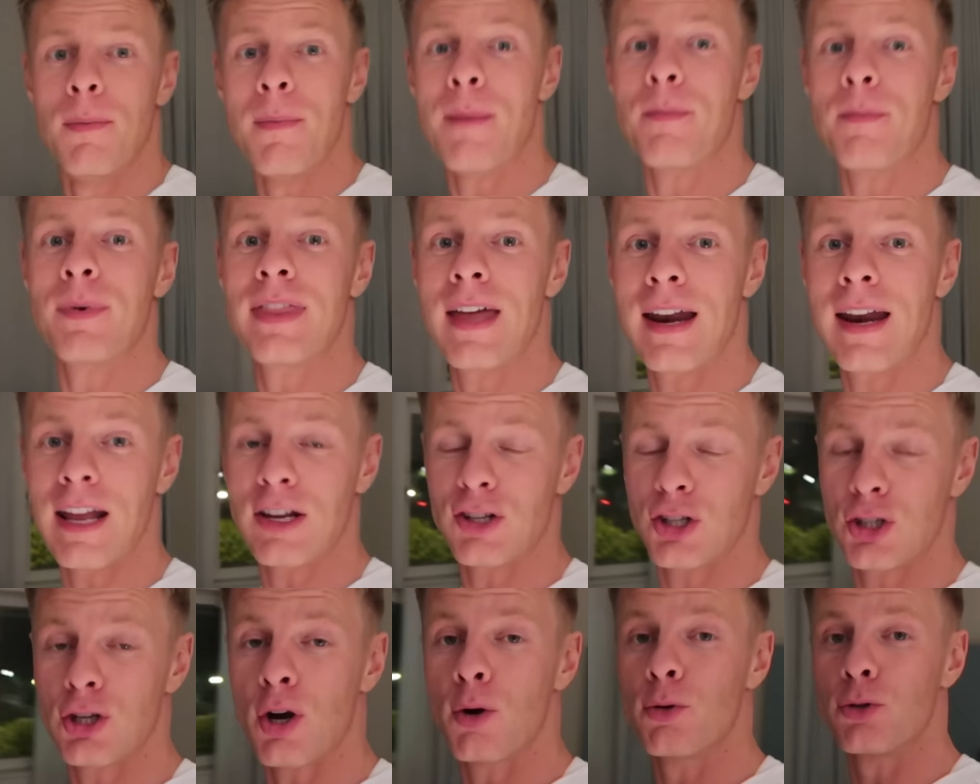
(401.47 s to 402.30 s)
Remember that
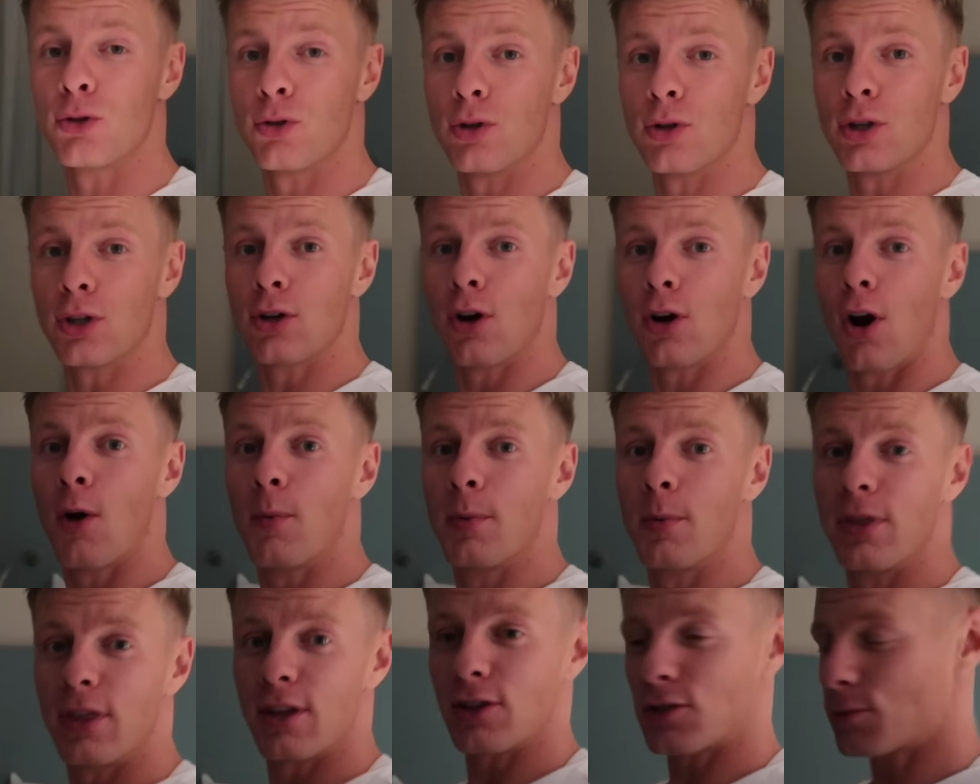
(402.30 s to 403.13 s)
I showed you the
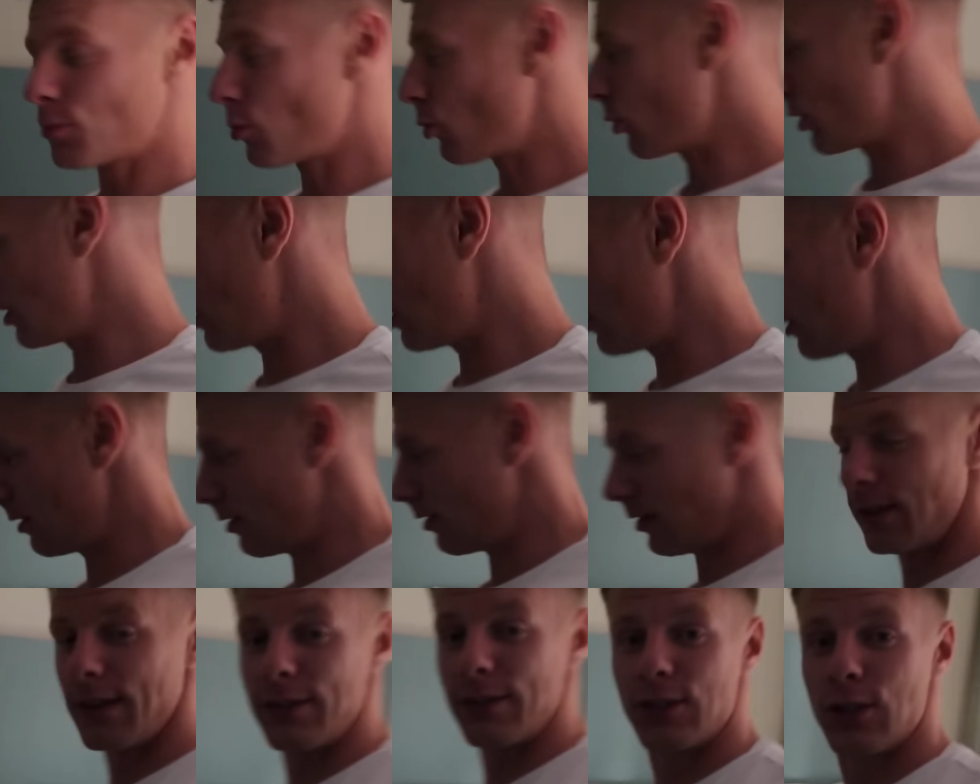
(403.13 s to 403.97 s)
globin this
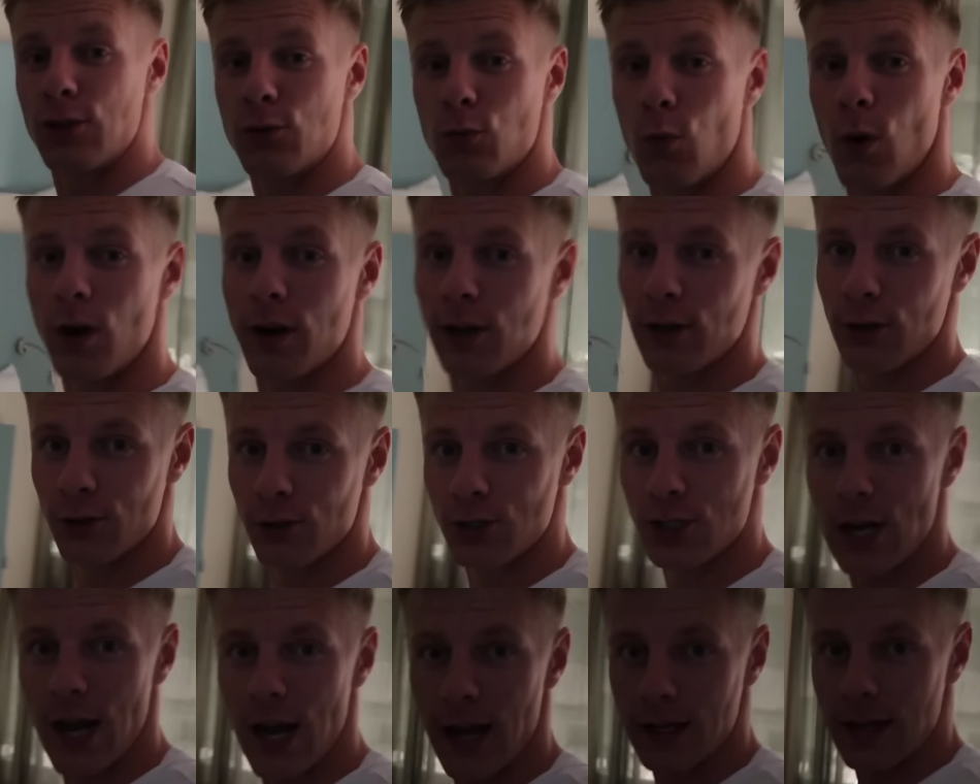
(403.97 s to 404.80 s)
morning? This is what it
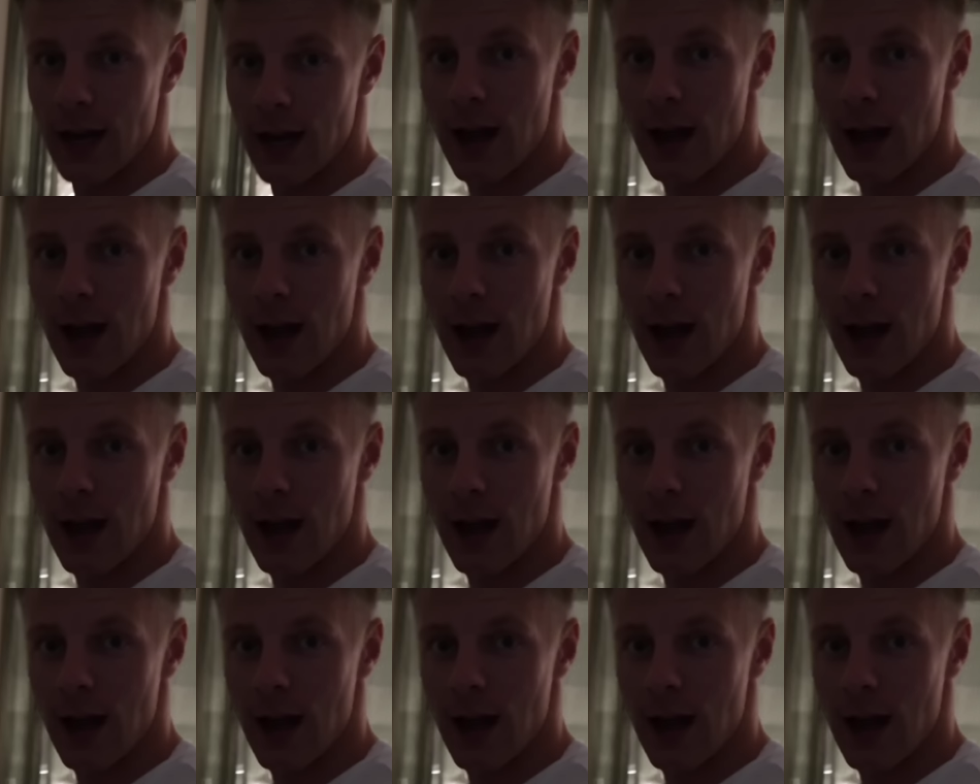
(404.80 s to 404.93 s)
looks like